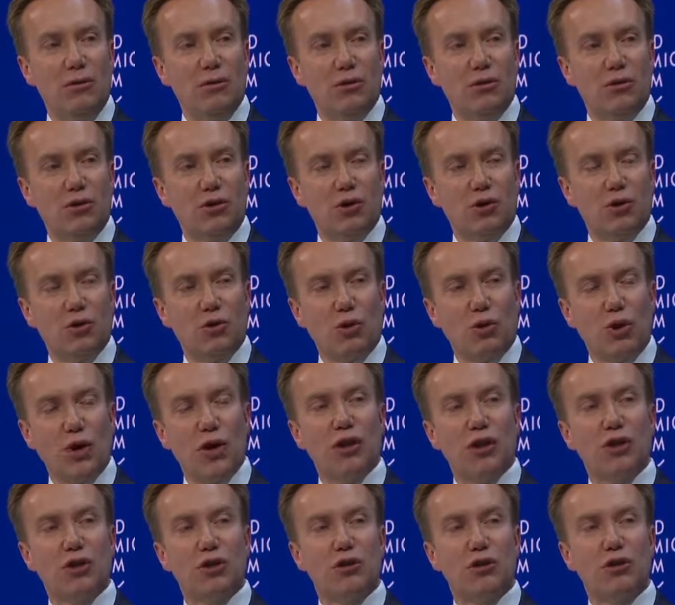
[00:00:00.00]

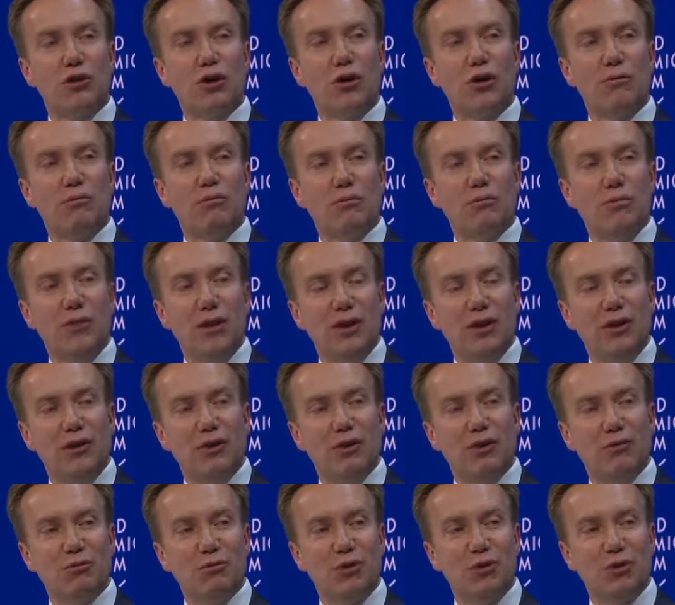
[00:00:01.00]
short-term,
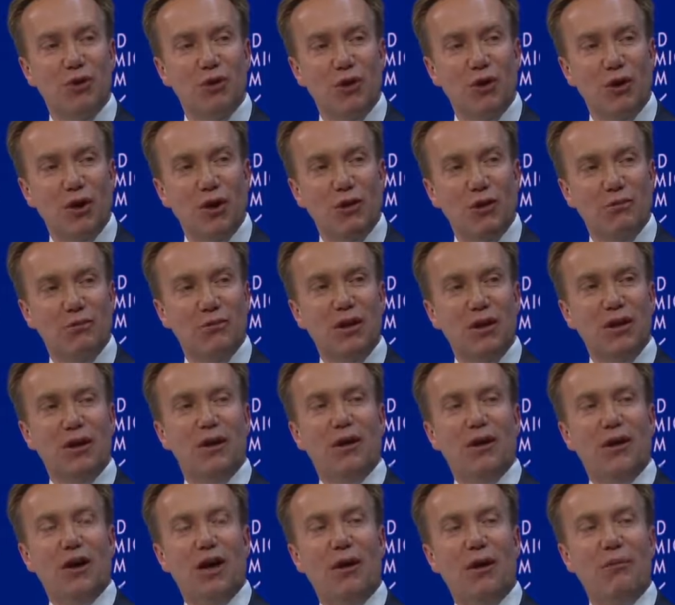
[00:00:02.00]
medium-term
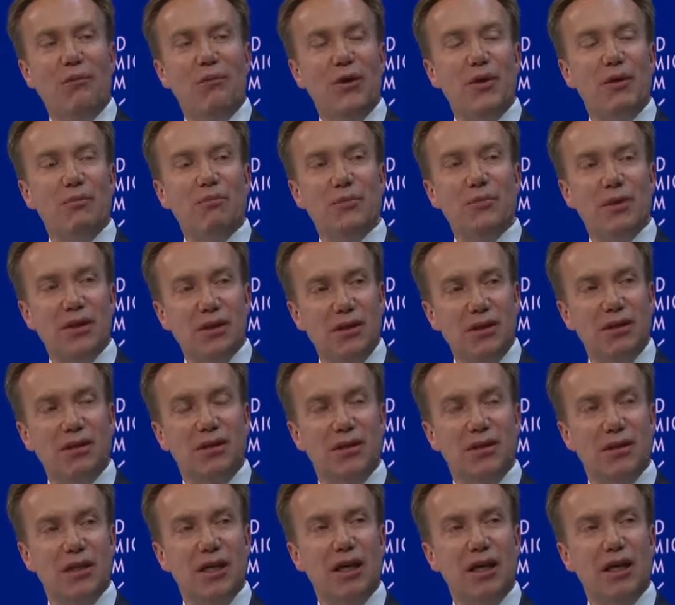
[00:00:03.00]

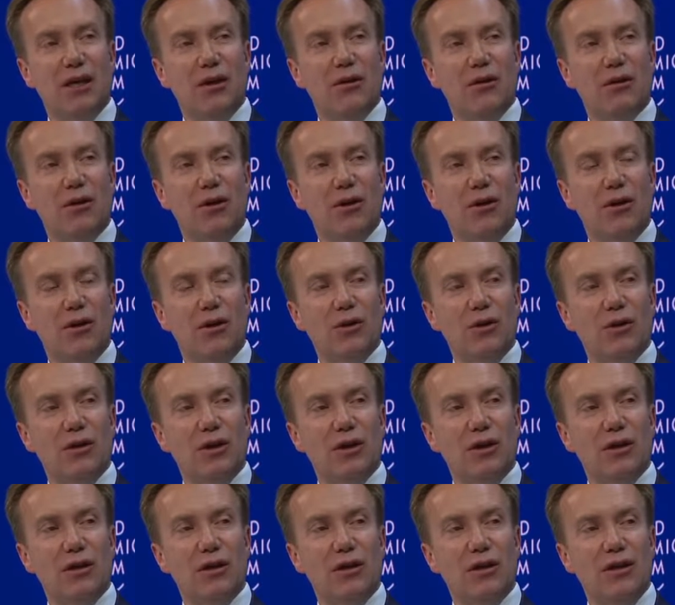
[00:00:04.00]
optimistic on
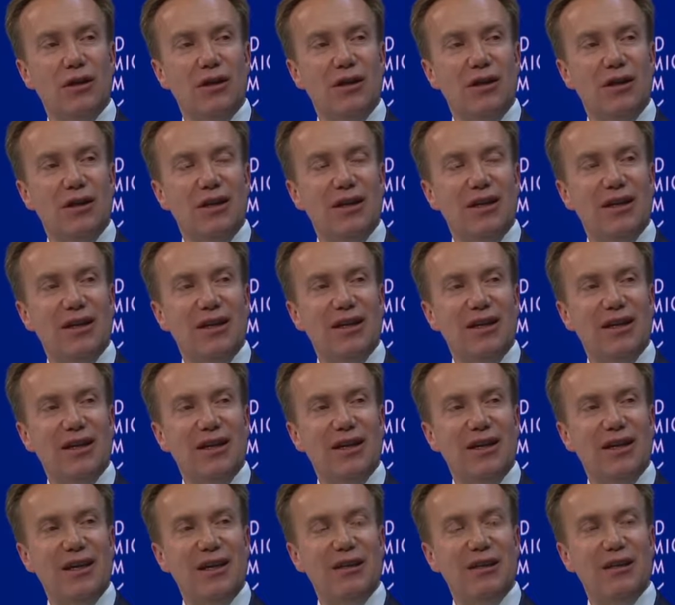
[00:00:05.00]

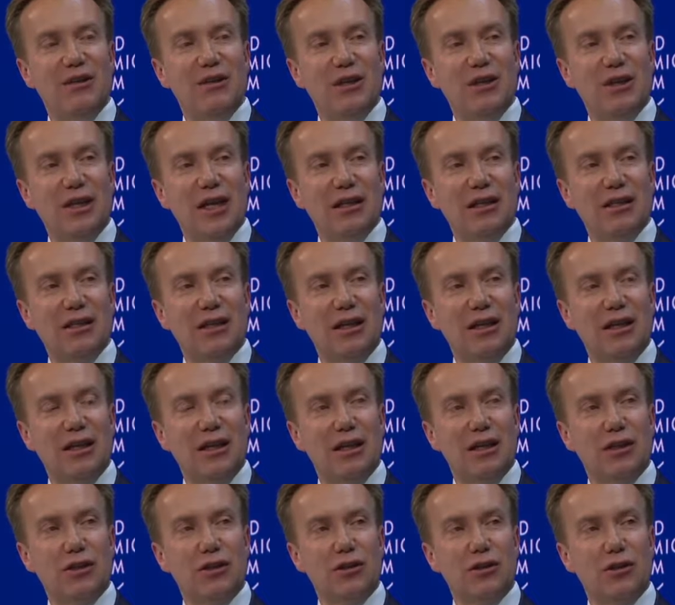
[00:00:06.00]

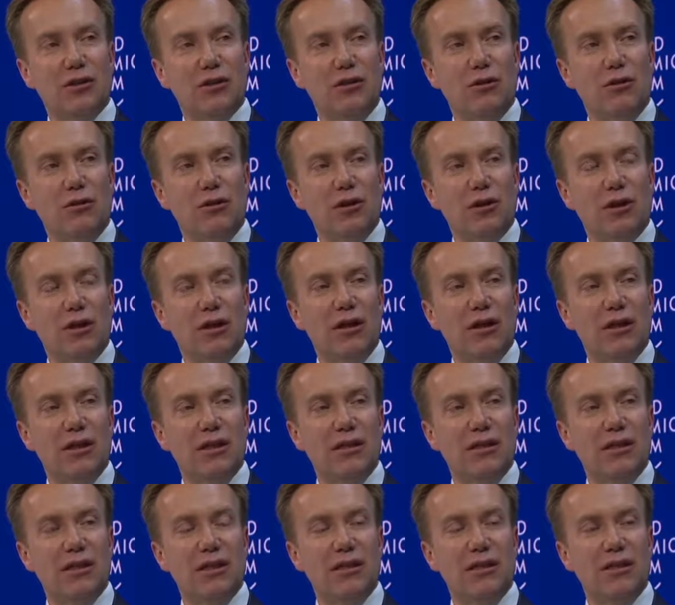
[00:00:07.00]
de-escalation, or
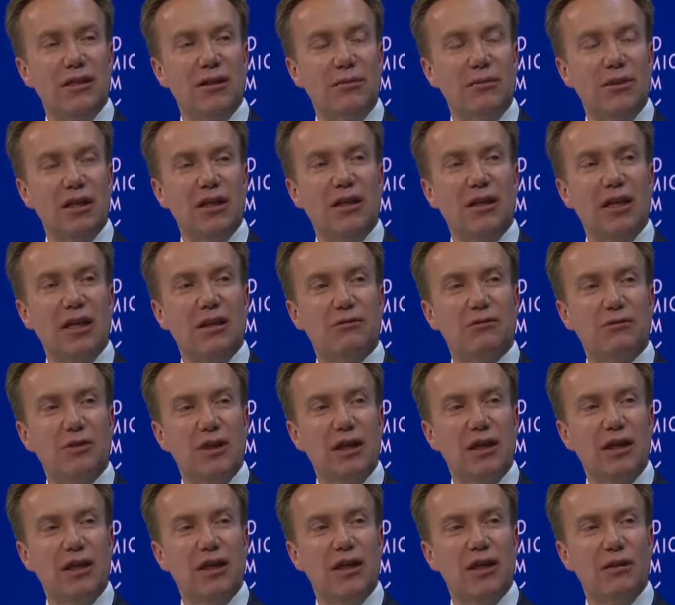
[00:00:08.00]
is this something that
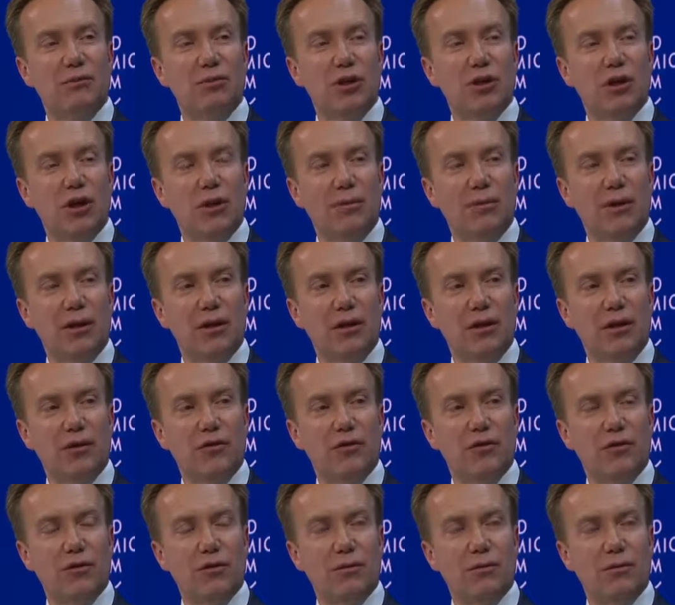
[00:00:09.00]
really keeps you up at night?